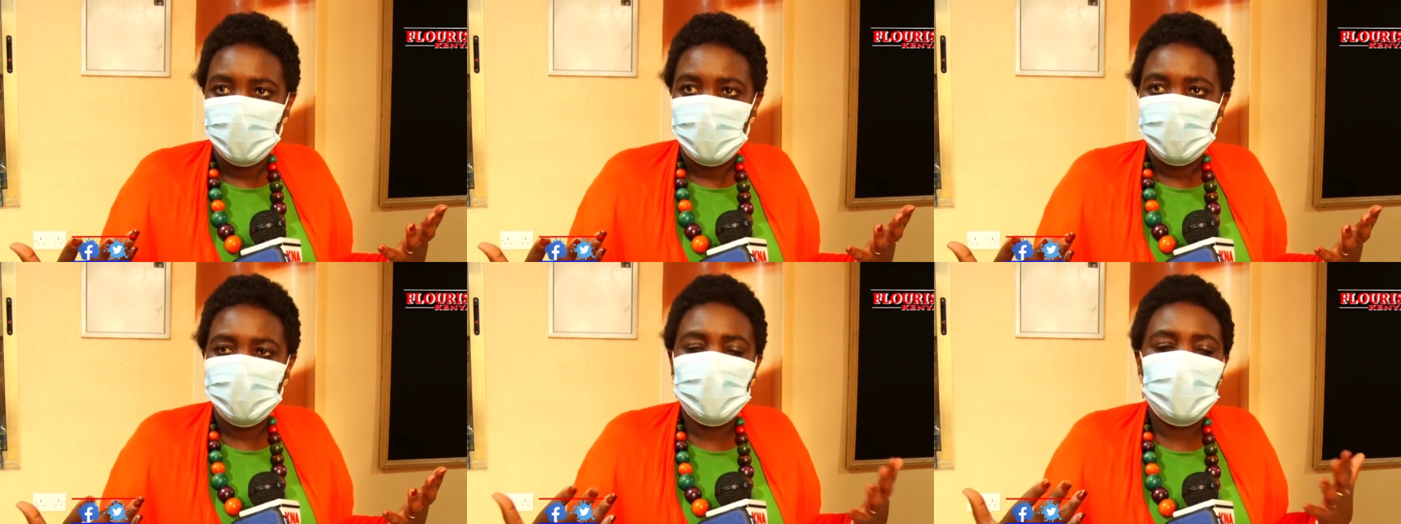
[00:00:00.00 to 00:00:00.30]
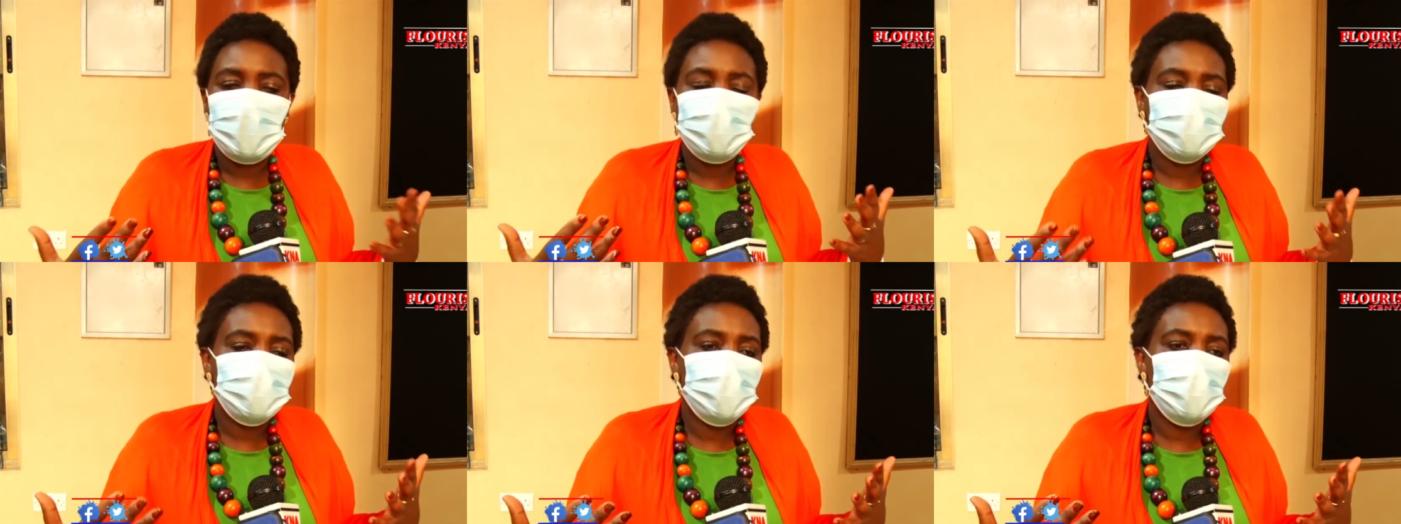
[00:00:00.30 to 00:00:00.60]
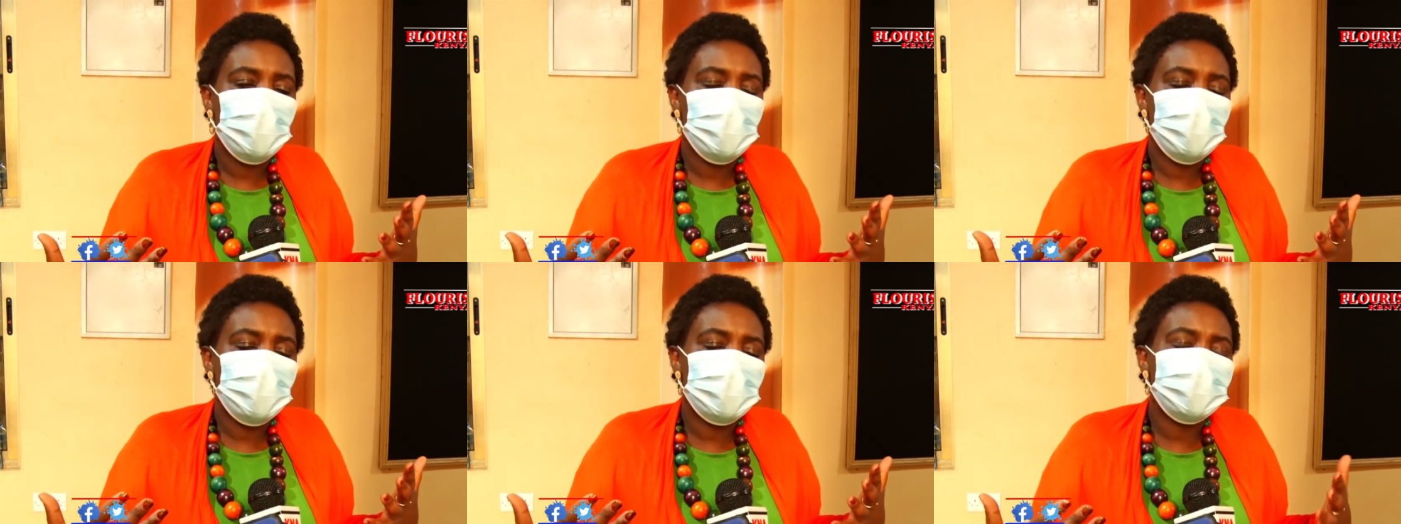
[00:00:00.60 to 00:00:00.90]

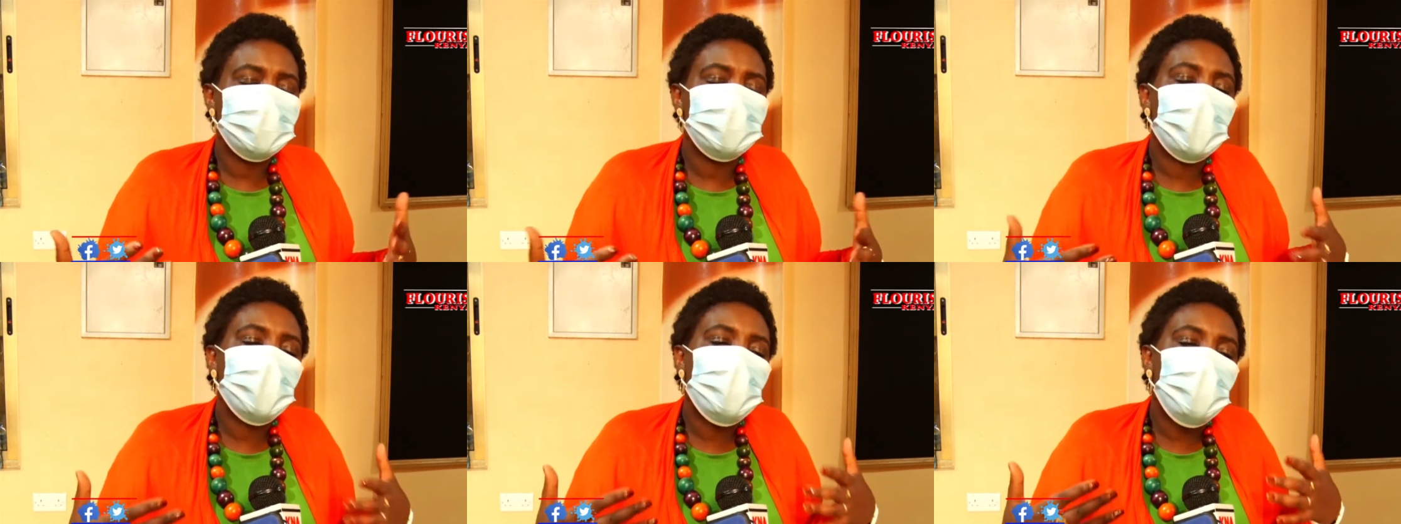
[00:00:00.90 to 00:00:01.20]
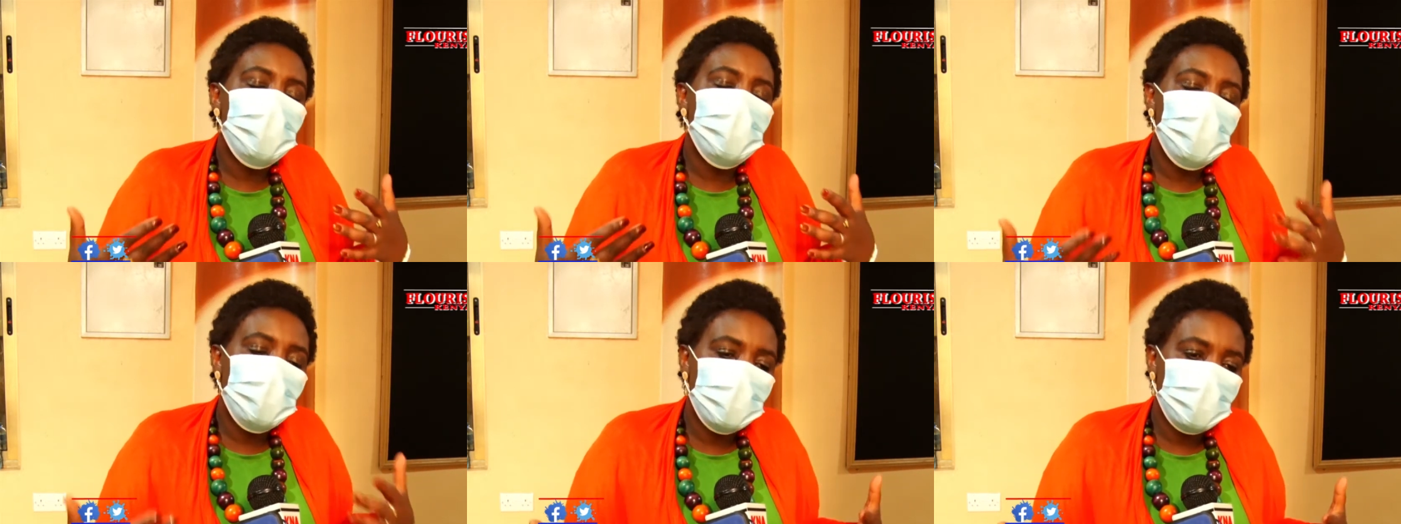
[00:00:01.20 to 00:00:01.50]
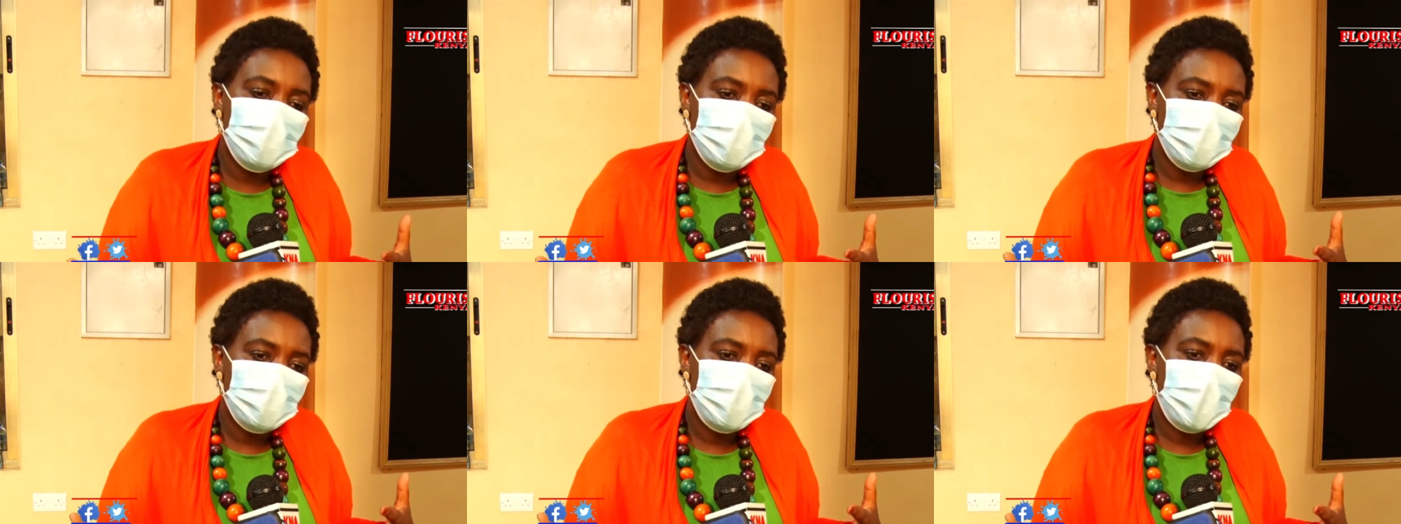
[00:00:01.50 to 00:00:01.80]
Therefore, it's a
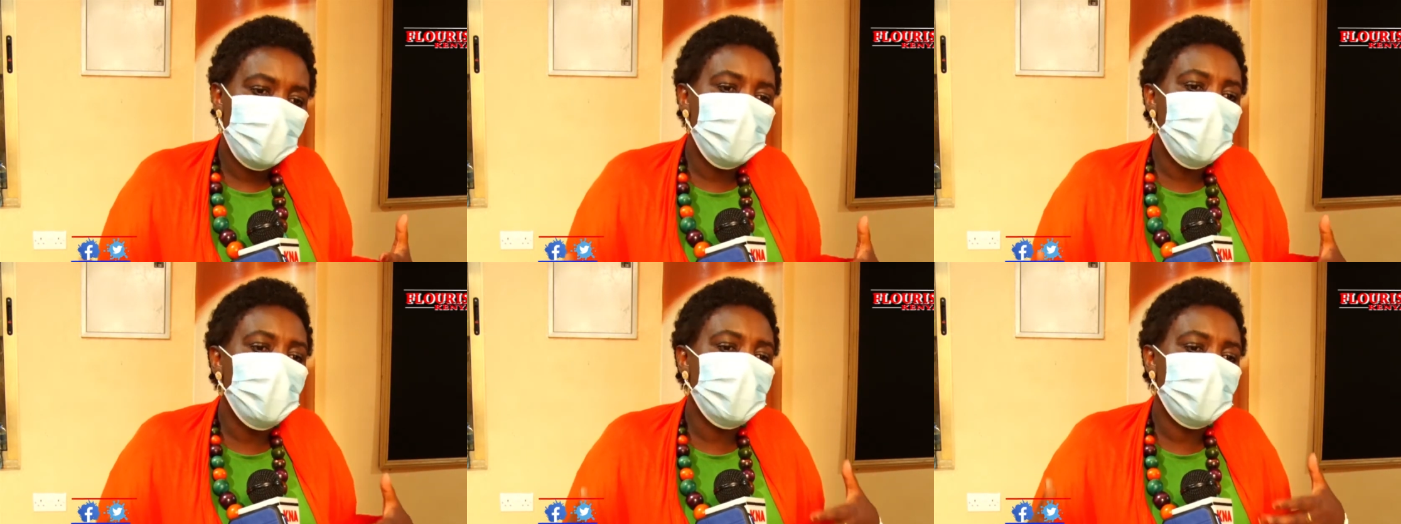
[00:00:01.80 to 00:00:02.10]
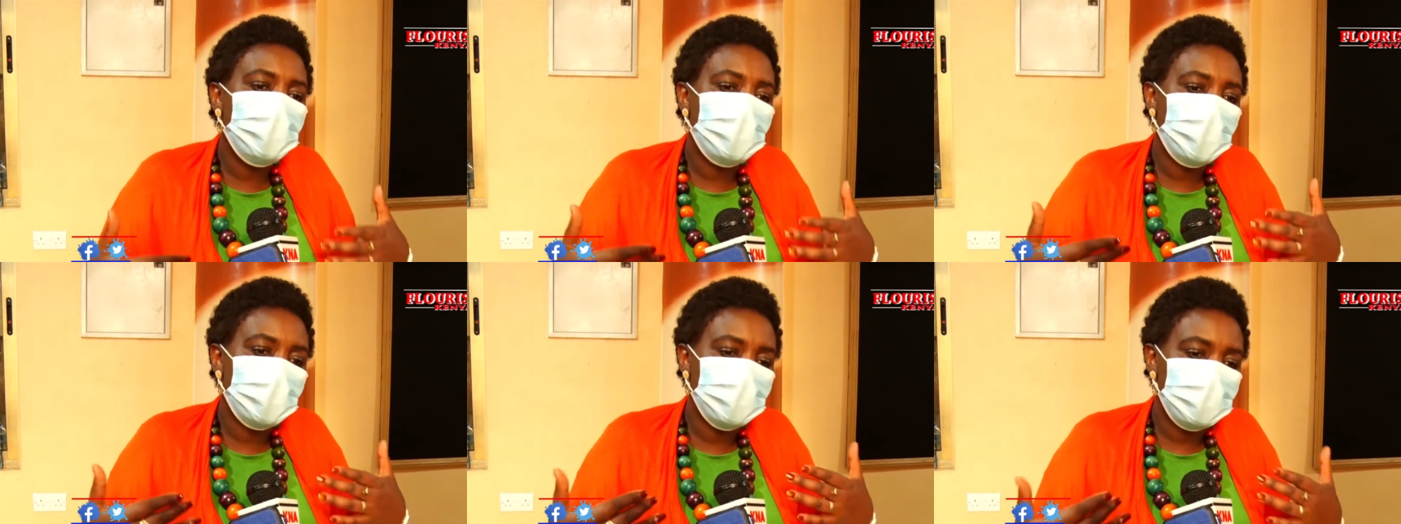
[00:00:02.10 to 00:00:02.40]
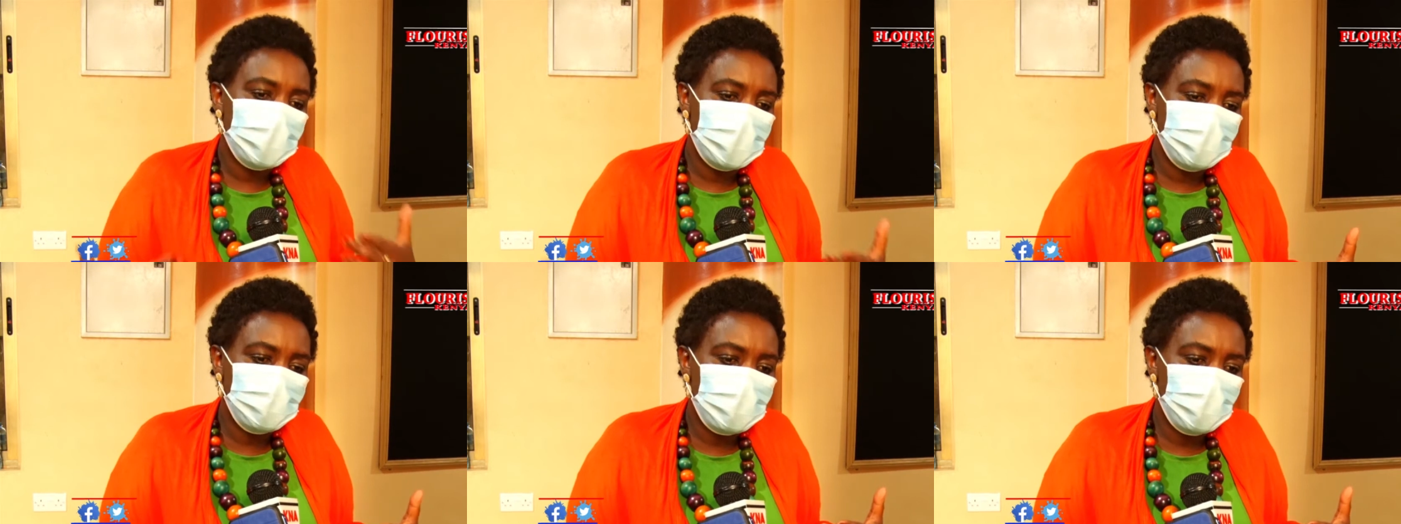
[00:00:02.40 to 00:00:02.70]
call upon our
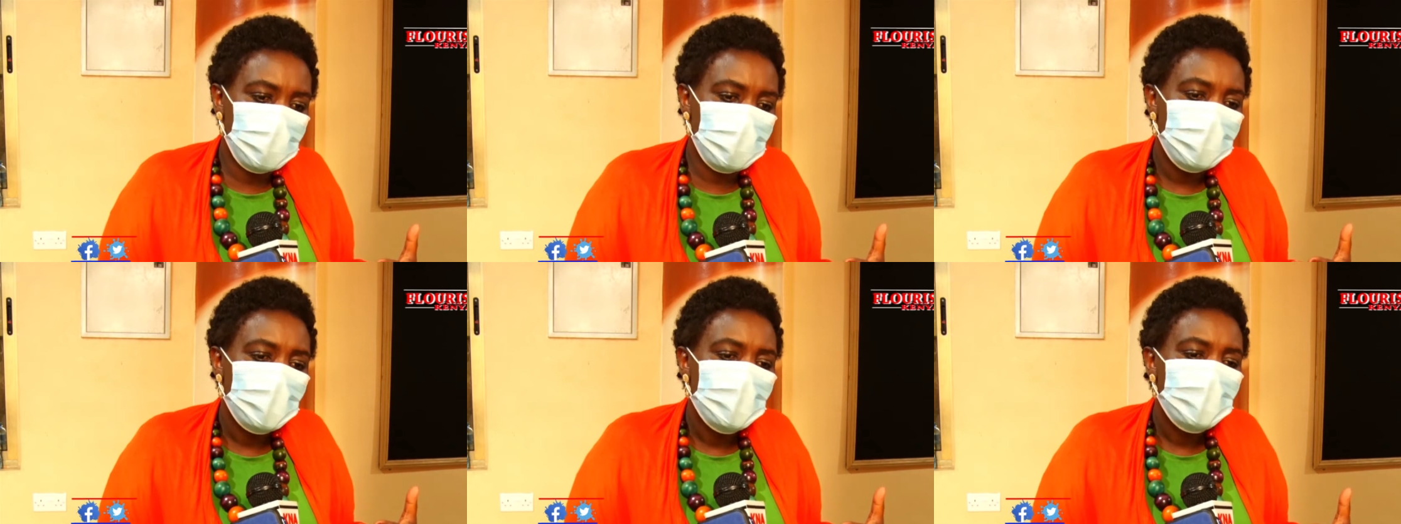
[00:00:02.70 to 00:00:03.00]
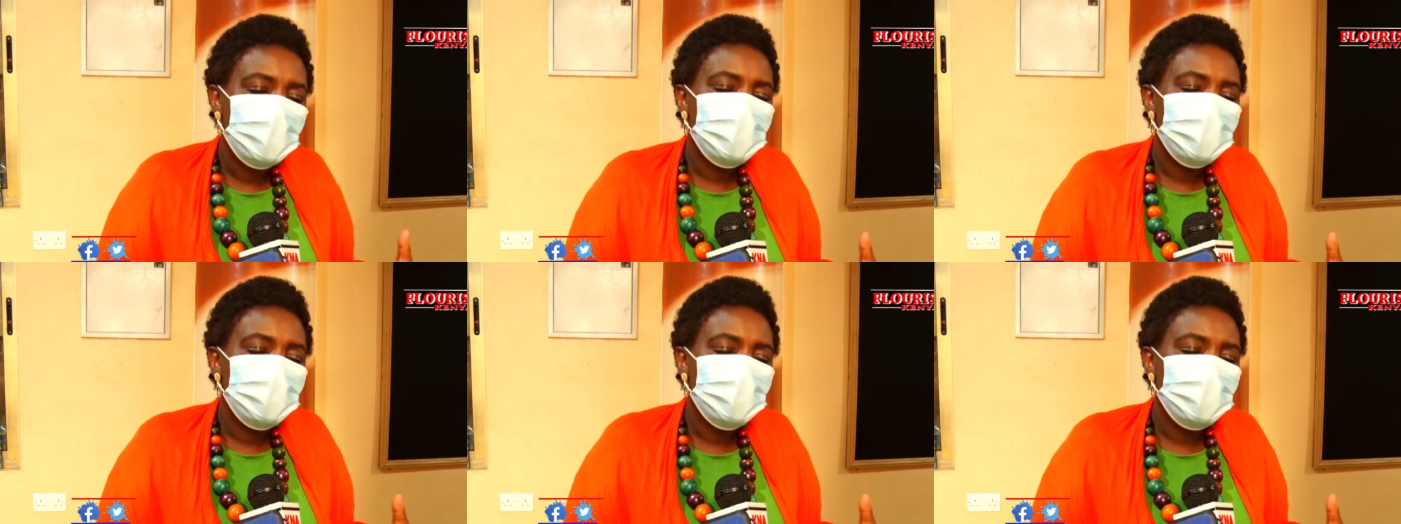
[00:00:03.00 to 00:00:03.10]
people